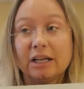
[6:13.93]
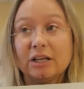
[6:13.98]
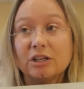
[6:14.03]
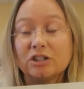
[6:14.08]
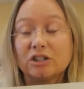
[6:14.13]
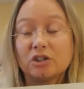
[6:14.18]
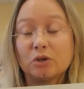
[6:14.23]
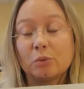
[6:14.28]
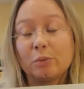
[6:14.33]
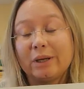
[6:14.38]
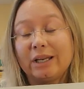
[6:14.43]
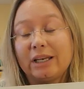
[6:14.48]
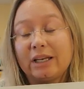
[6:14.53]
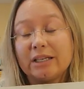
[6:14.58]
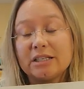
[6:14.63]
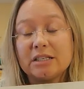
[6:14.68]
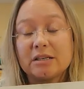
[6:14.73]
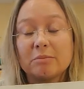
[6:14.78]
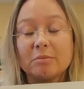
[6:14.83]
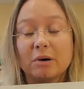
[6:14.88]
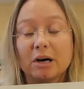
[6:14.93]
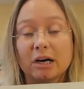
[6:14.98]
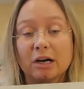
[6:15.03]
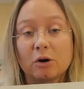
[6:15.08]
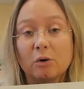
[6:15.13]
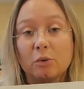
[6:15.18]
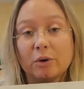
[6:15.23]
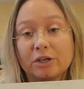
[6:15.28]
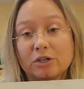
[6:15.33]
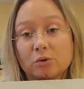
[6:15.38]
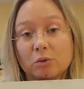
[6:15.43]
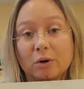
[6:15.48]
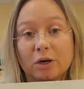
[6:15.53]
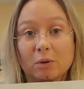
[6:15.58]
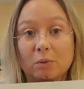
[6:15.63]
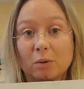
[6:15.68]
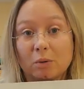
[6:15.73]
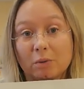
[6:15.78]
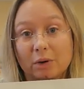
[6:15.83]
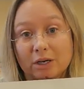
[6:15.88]
So we need to mark which one
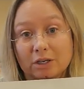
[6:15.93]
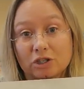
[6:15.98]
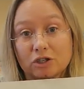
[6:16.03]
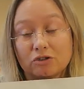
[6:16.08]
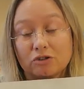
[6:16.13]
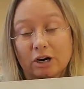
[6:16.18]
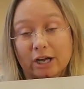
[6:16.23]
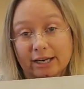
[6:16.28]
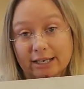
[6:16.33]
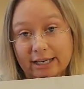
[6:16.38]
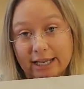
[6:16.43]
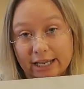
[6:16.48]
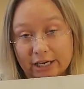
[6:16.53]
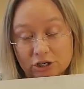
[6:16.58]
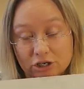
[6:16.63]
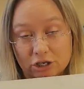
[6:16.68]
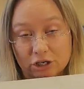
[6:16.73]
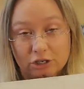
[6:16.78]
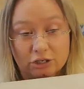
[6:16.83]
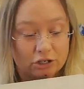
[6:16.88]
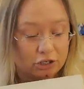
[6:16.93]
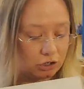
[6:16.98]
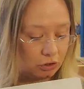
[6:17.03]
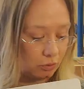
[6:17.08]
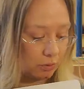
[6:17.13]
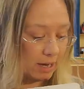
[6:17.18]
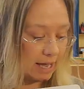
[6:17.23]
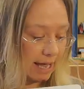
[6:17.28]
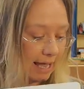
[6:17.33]
we want to draw attention to.